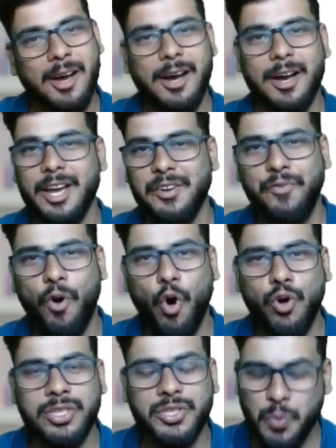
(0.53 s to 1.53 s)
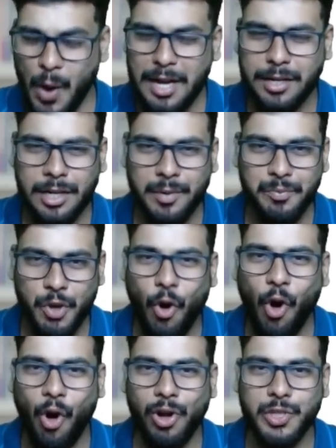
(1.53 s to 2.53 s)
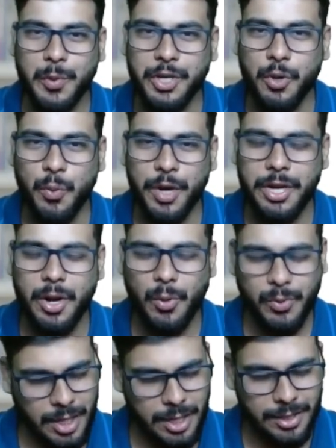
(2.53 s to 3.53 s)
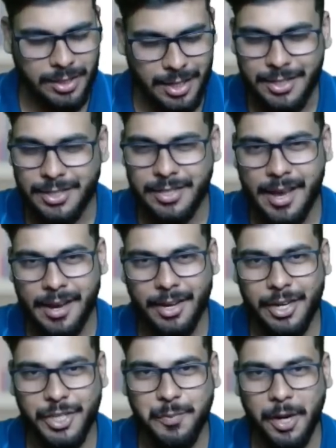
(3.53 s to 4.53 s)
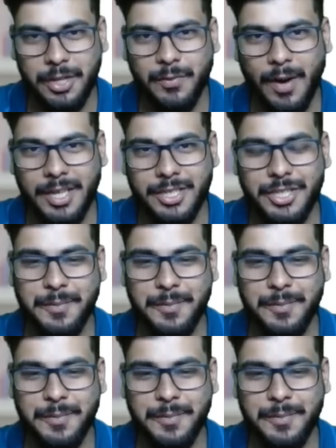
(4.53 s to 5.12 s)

Hey folks, welcome you all to a new video. This is CA Ganesh Bharadwaj.